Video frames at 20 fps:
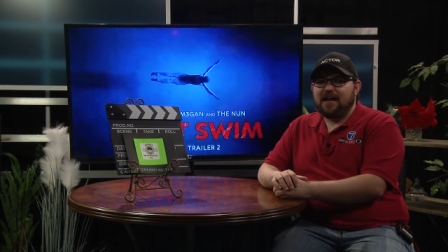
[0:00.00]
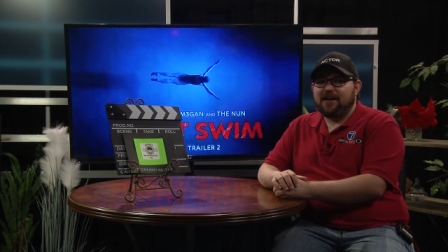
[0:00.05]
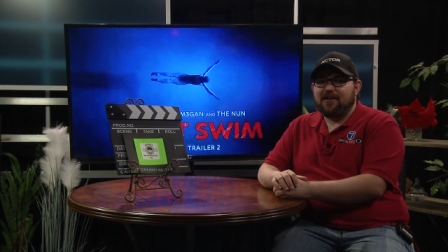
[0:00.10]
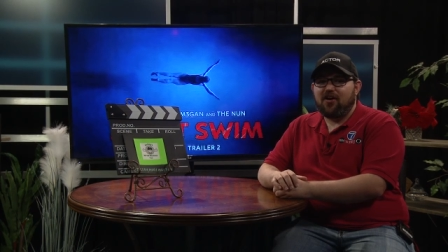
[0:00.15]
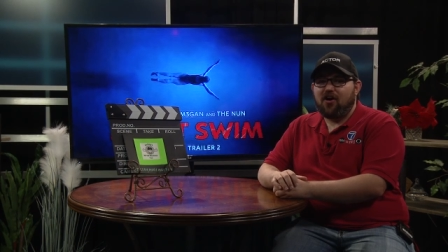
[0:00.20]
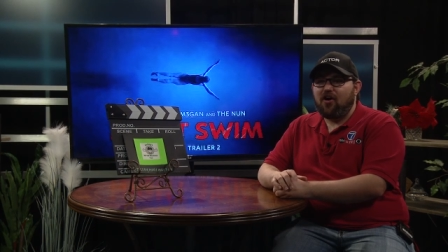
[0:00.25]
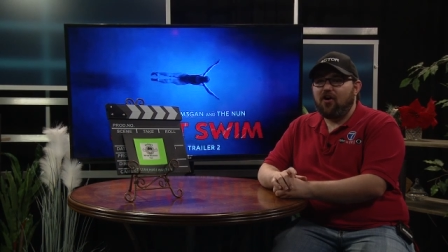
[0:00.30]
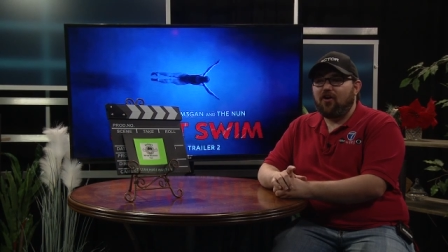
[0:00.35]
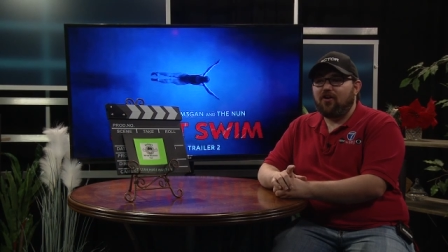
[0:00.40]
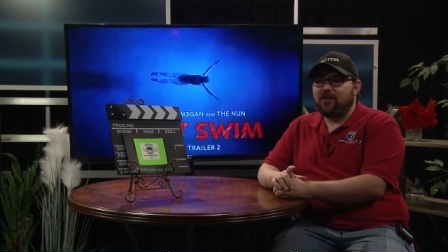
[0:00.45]
and
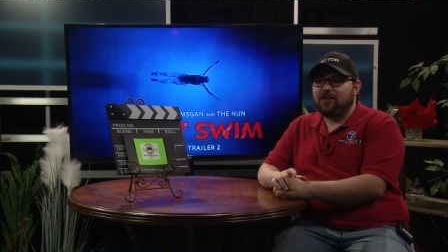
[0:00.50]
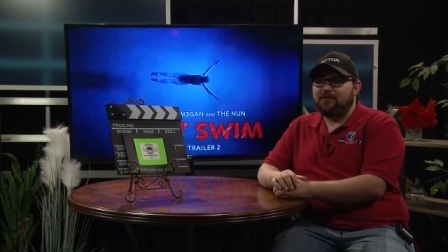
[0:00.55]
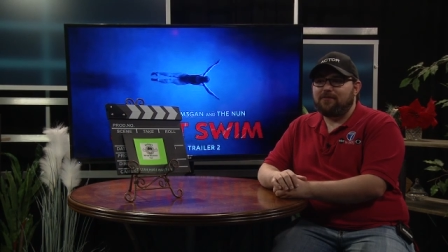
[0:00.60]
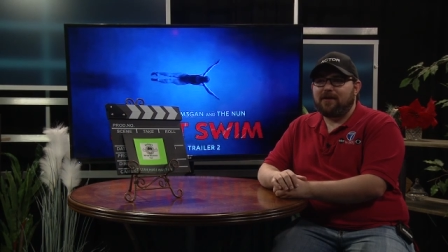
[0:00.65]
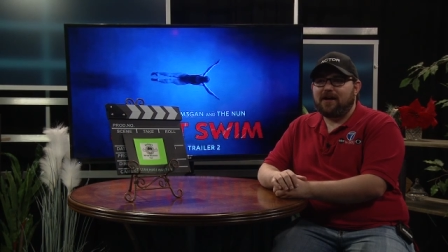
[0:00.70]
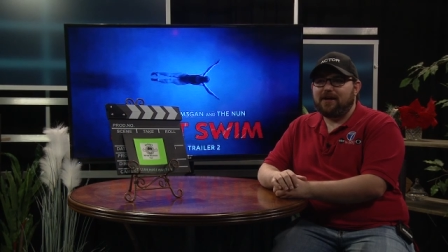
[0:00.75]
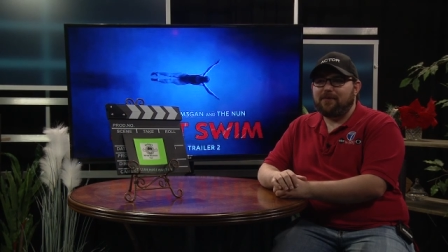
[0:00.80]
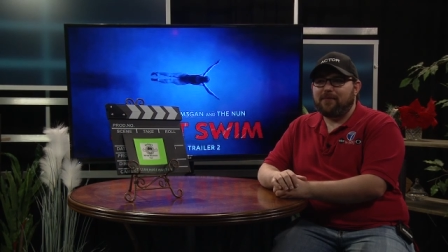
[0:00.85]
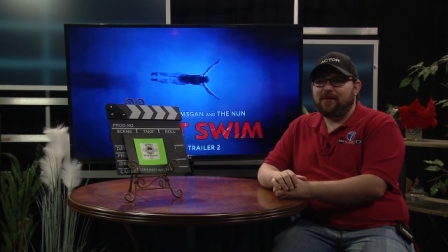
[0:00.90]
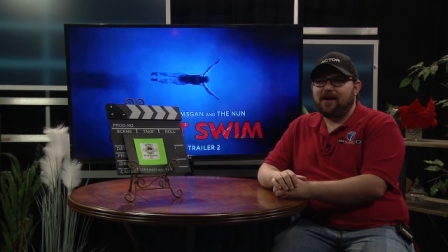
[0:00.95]
all in
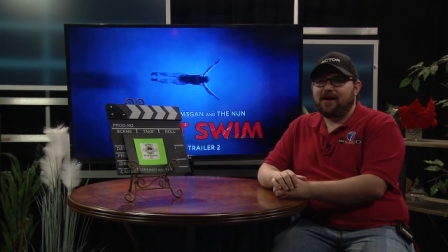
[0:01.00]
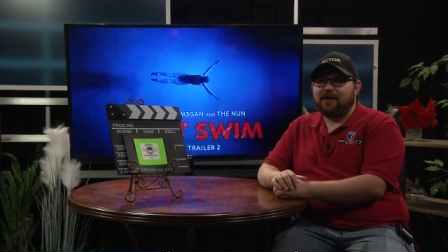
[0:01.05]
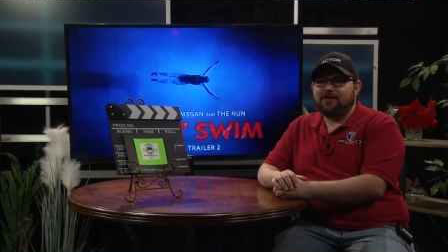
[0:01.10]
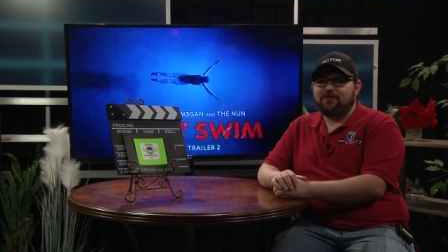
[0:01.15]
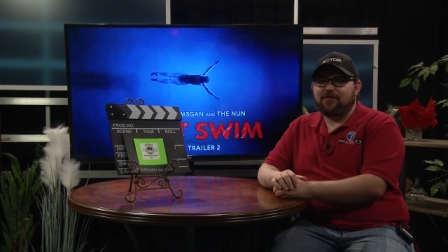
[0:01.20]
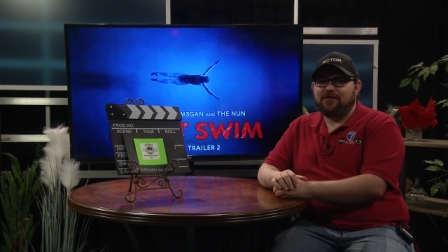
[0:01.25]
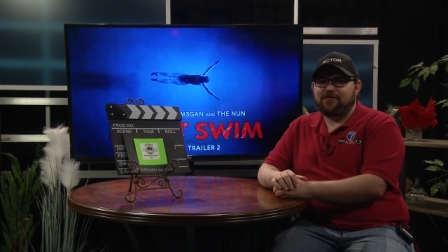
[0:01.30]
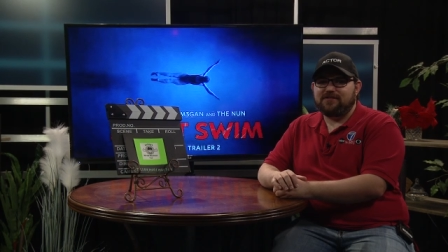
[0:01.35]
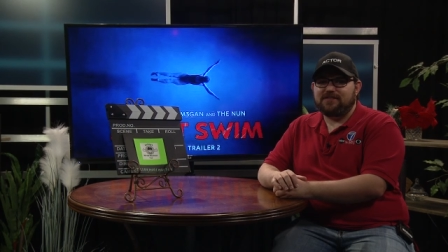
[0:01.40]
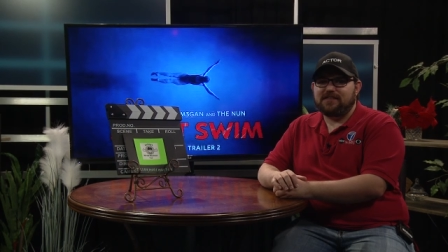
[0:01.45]
my
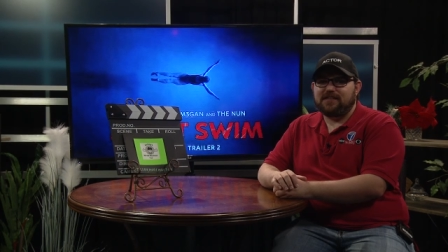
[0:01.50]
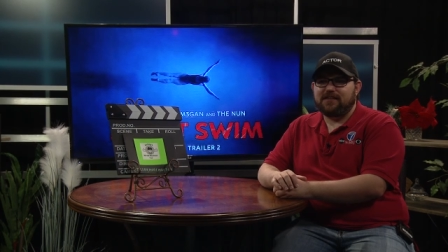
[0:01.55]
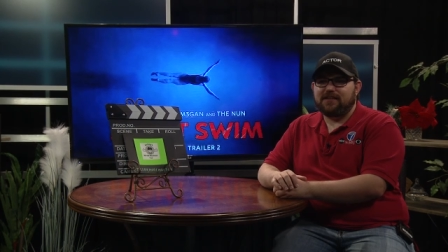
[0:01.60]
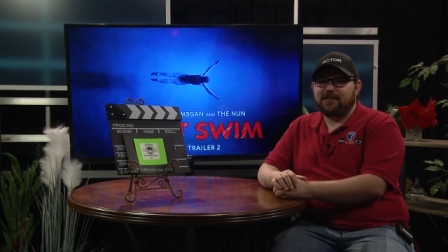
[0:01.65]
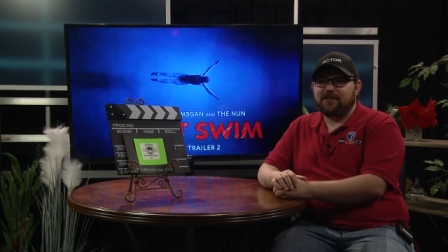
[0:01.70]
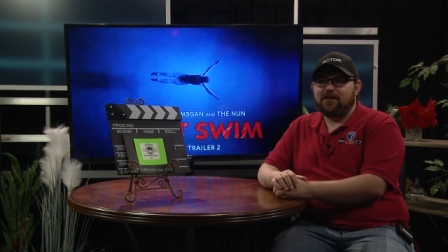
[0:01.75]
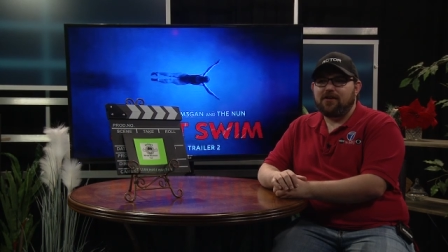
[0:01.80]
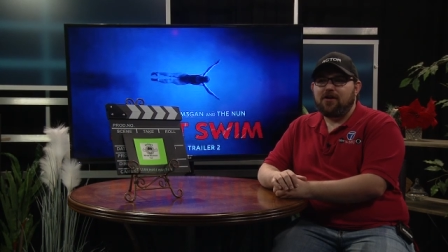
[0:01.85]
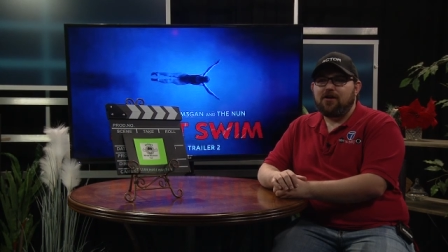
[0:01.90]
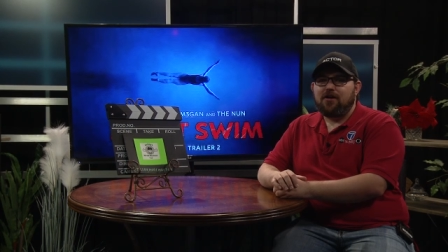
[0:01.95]
mind, I was
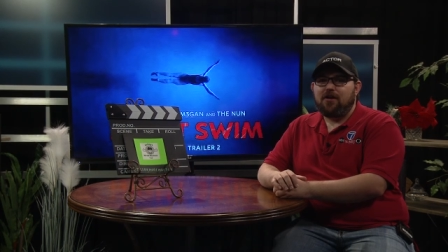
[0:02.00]
thinking,